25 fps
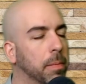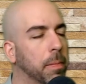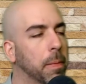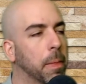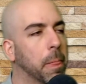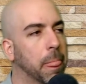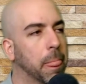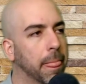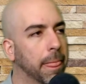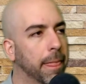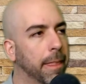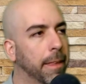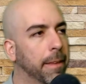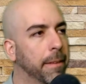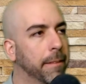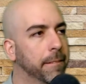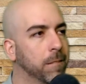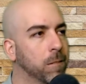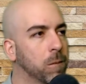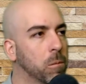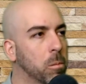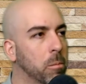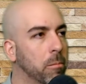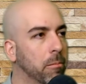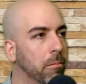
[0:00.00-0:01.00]
Yeah. I was talking
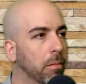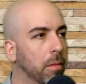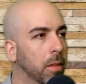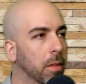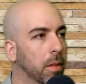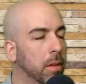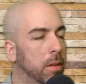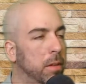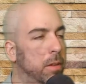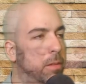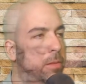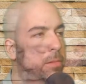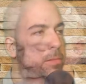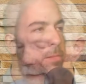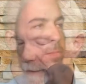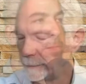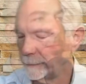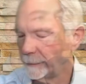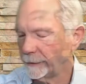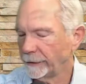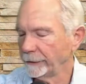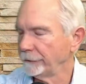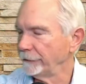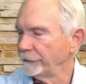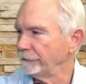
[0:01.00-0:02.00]
to a builder the other day that
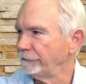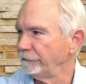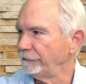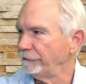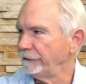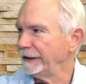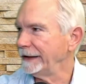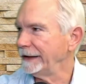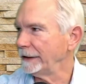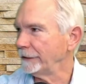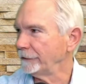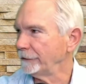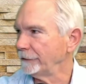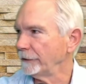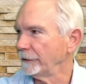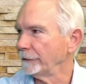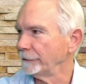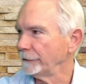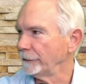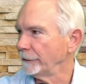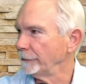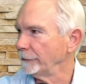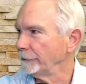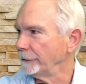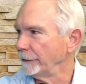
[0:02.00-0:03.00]
builds in Phoenix,
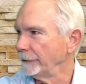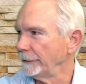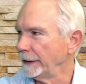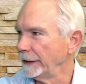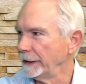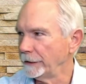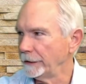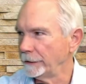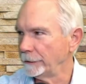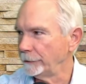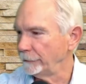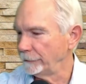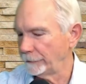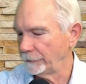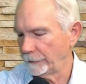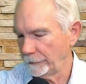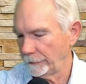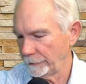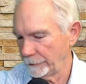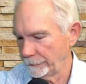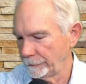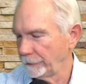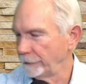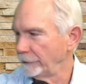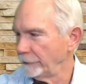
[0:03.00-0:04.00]
Arizona, and they use
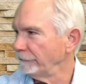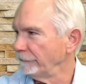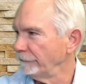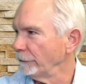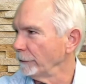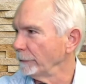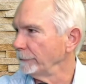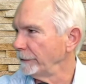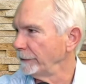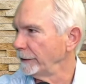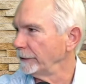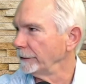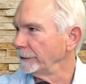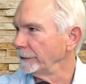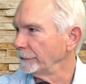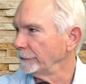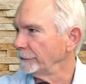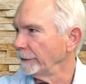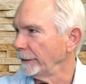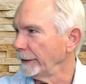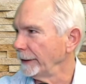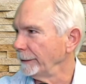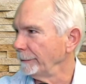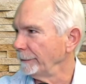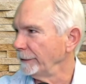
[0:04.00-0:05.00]
the uniform thickness
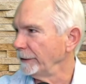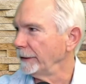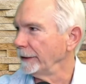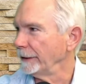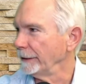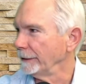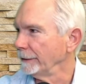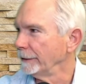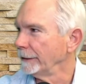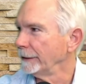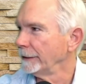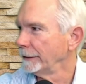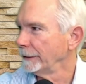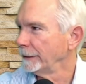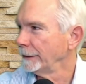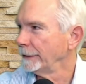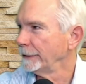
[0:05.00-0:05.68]
slab there.